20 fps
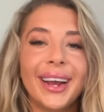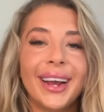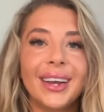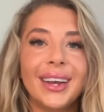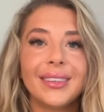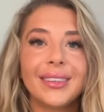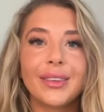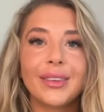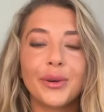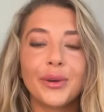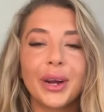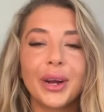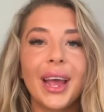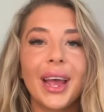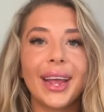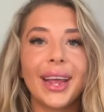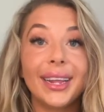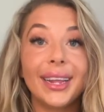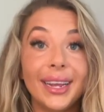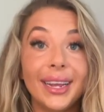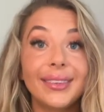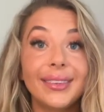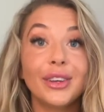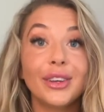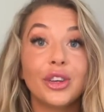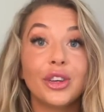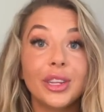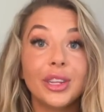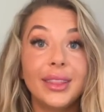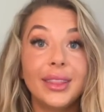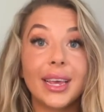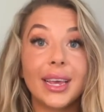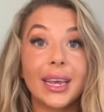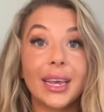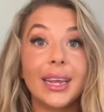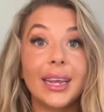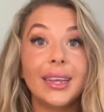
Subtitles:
So it is a good thing. It